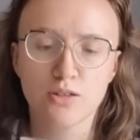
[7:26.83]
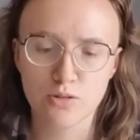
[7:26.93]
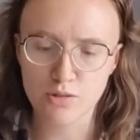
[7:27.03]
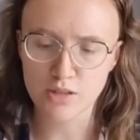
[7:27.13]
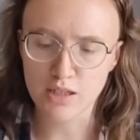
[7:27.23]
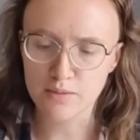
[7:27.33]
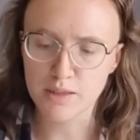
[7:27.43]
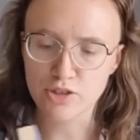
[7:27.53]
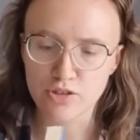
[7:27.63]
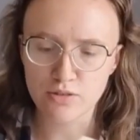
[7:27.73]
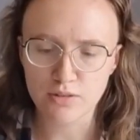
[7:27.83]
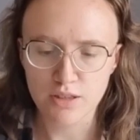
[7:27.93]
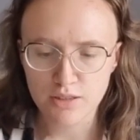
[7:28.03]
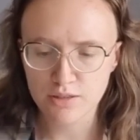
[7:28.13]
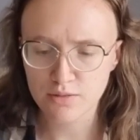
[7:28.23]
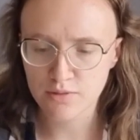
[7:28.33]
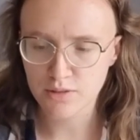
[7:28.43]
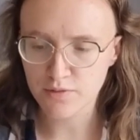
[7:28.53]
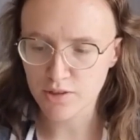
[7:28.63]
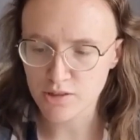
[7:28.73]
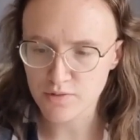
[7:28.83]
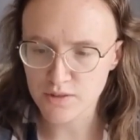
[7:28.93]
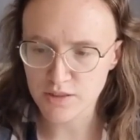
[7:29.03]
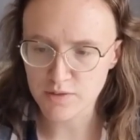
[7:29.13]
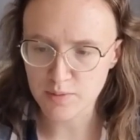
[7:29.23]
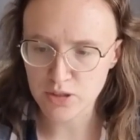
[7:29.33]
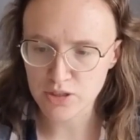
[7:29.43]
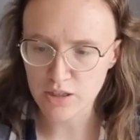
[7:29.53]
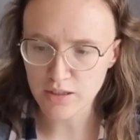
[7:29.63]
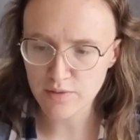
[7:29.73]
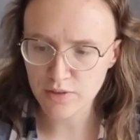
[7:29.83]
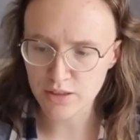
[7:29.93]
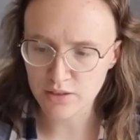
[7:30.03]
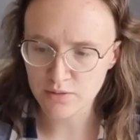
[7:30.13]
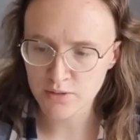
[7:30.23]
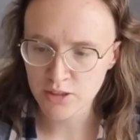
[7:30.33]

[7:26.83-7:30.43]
because I imagine that the philosophers have something to say on everything.